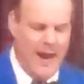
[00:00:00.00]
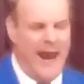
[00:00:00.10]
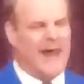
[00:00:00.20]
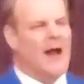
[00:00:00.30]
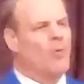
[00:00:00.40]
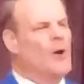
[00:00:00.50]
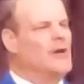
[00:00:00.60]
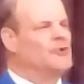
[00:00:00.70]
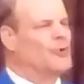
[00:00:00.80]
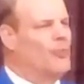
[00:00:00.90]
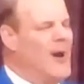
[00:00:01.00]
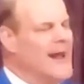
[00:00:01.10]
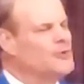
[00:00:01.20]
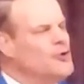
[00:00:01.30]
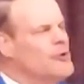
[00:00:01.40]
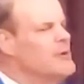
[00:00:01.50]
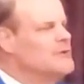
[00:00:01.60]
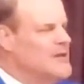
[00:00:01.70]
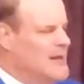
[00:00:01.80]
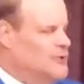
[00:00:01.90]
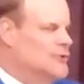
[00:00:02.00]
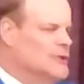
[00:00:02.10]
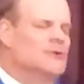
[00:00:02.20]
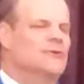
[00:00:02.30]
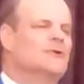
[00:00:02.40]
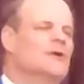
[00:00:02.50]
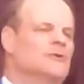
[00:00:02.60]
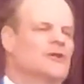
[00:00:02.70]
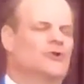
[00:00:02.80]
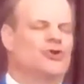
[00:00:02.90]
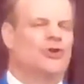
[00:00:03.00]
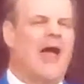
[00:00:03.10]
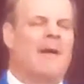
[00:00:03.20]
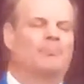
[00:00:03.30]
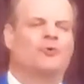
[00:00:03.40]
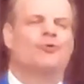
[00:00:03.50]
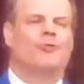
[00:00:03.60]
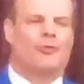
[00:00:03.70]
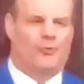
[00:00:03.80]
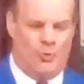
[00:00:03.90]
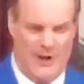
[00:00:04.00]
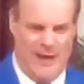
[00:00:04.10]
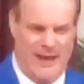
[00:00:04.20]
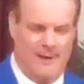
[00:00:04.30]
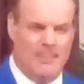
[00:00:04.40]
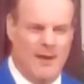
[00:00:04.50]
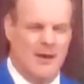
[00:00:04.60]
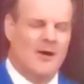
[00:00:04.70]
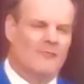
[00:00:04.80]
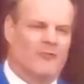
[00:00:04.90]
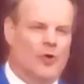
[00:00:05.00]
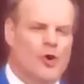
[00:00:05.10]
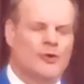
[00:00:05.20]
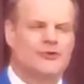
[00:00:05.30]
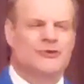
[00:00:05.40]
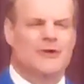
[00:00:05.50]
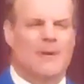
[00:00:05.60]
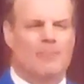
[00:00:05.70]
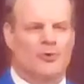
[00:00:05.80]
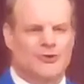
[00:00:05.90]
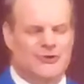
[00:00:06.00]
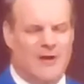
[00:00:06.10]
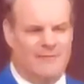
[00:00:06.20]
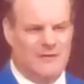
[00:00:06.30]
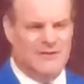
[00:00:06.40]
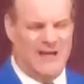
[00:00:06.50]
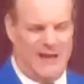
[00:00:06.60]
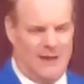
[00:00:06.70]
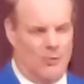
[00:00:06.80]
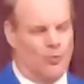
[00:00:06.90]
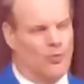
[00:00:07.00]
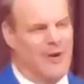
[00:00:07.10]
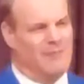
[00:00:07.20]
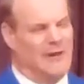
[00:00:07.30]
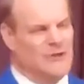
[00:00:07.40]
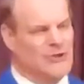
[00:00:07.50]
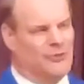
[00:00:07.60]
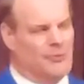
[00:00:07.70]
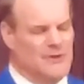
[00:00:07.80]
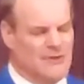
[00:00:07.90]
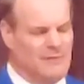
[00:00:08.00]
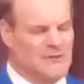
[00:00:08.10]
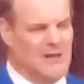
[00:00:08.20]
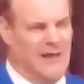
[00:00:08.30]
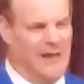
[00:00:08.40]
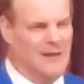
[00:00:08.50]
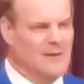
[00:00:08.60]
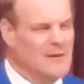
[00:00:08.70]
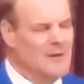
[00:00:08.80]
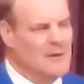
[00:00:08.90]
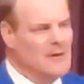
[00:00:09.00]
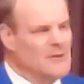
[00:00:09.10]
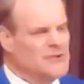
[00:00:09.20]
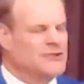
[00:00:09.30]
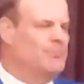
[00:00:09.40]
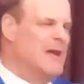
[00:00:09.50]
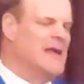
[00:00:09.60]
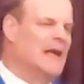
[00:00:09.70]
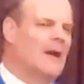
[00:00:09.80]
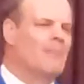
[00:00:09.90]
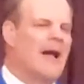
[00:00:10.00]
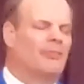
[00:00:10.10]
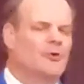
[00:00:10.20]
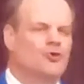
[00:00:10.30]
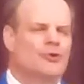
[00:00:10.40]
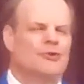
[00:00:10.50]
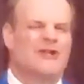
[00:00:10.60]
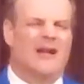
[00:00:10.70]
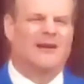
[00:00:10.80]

and I want to direct your attention to chapter 3, verse number 17. Revelation 3:17 speaking about the church at